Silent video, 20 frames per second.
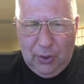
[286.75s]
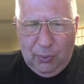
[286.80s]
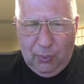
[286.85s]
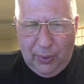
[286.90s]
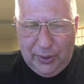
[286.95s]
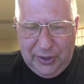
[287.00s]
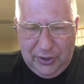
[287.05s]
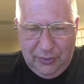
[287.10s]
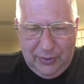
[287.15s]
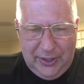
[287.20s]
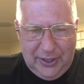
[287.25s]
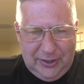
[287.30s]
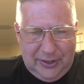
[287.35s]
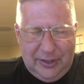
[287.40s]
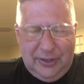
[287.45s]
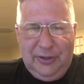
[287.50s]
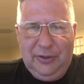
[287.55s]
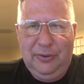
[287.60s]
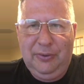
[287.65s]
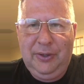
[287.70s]
What you need to
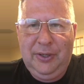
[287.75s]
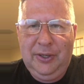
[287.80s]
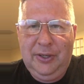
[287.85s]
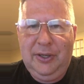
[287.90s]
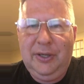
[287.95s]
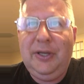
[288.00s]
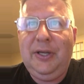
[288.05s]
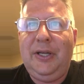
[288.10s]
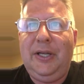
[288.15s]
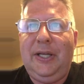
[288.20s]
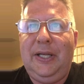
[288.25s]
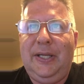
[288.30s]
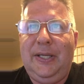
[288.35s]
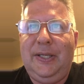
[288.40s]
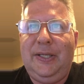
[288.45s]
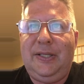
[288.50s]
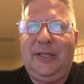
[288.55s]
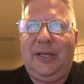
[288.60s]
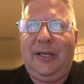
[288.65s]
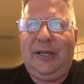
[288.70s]
do
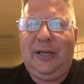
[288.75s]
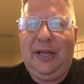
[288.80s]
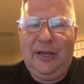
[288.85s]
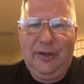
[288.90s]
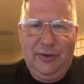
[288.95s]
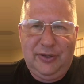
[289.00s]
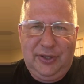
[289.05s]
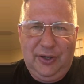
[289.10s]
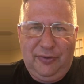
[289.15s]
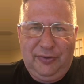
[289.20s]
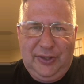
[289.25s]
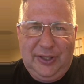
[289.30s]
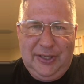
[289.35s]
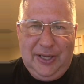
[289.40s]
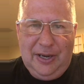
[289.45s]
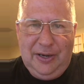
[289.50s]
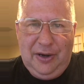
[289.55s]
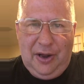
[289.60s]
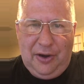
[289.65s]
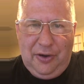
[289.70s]
is get yourself to
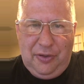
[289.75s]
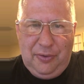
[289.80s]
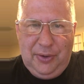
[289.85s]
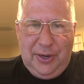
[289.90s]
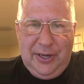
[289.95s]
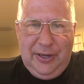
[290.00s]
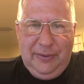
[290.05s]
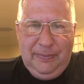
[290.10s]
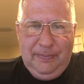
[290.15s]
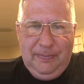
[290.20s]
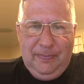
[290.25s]
10.3